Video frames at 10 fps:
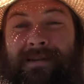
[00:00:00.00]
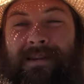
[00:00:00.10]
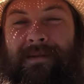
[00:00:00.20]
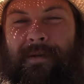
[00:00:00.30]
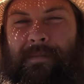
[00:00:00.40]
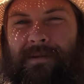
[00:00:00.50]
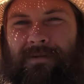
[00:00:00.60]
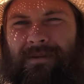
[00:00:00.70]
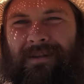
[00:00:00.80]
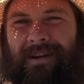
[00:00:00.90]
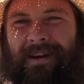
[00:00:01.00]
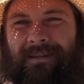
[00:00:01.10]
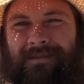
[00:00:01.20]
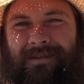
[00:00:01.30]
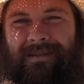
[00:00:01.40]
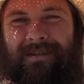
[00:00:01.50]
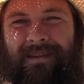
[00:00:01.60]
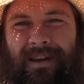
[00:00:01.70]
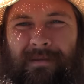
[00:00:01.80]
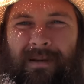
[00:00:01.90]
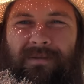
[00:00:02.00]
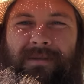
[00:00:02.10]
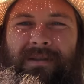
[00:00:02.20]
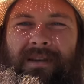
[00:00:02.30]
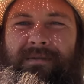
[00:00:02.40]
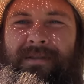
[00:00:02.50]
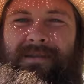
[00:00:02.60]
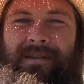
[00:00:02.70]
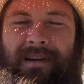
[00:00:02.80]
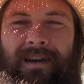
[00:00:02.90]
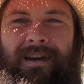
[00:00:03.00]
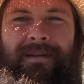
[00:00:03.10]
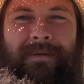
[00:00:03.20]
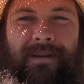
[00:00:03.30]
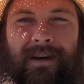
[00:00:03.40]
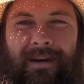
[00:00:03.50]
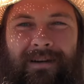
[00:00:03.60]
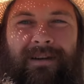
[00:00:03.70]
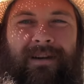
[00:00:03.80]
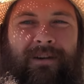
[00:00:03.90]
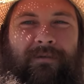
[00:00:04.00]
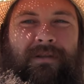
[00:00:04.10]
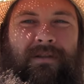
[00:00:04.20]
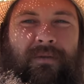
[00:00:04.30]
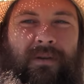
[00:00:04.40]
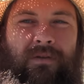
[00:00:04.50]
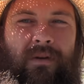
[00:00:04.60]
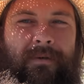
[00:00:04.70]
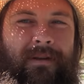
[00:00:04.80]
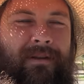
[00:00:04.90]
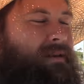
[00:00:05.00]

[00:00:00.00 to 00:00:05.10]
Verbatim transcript: see, I'm in Missoula right now. Came here with Steve and his son Gabe, and we just went swimming,